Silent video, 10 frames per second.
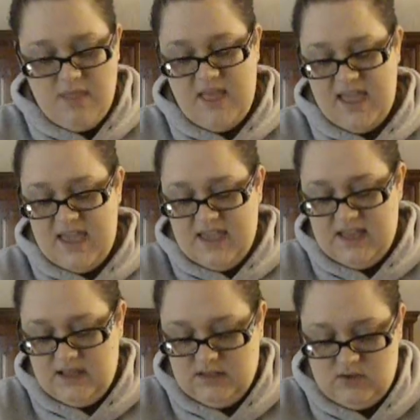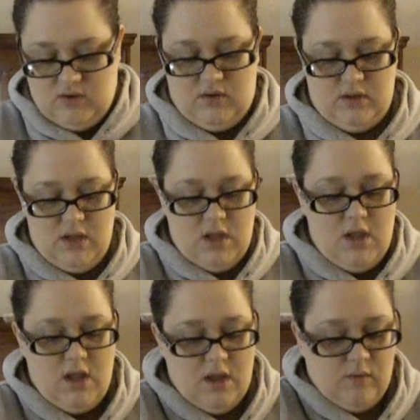they get a little
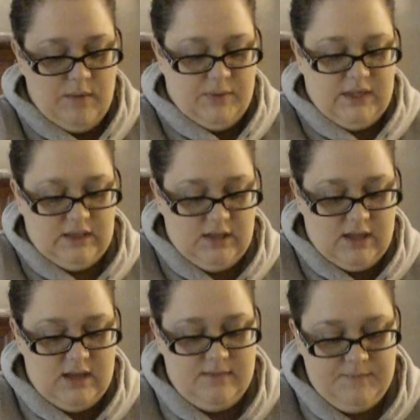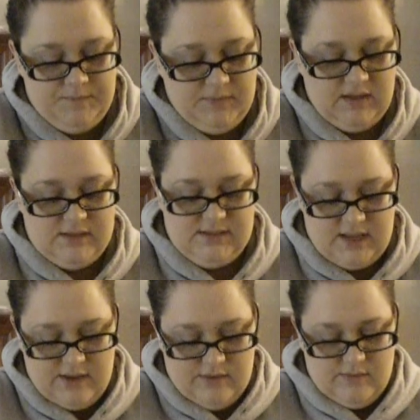ripply looking,
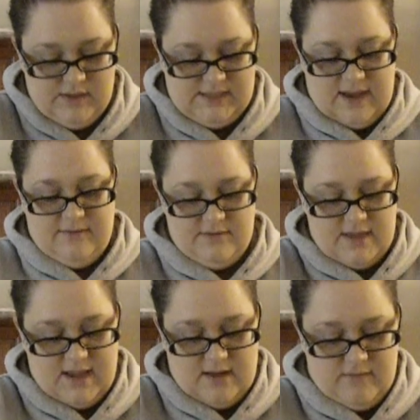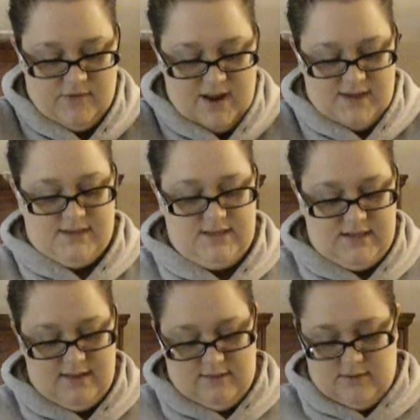so it's after they kind of rest
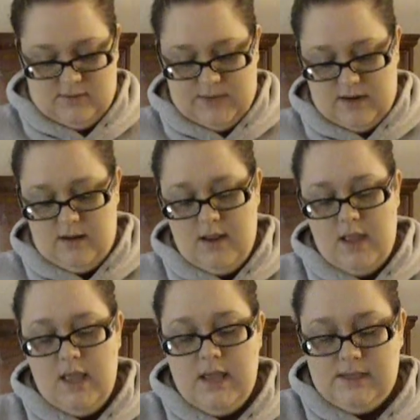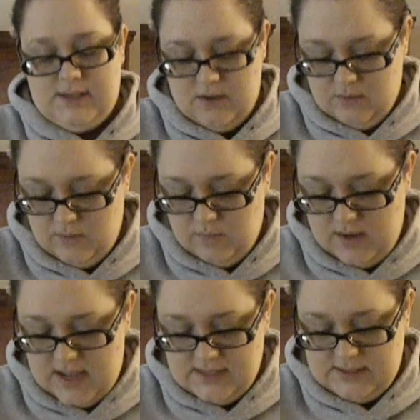that they look a little better. So
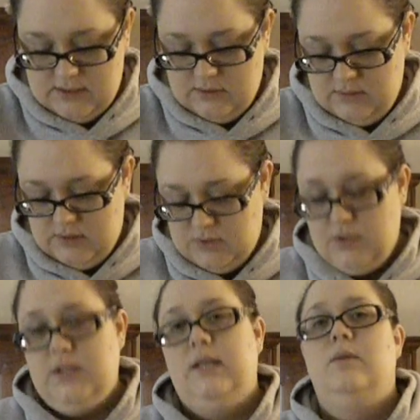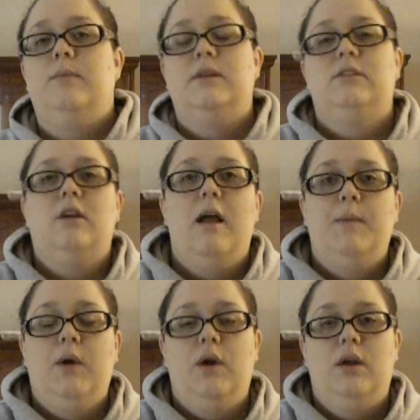what I do usually with my
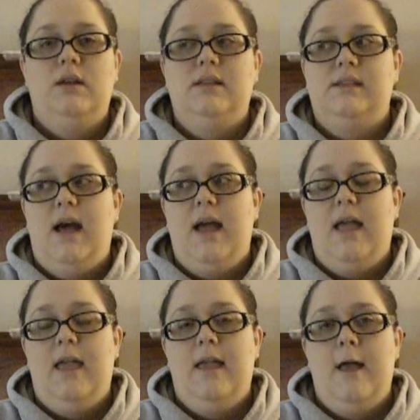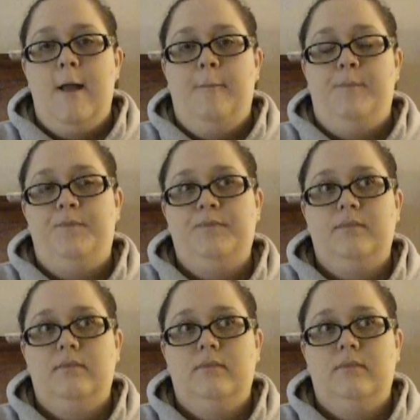scrap yarn is I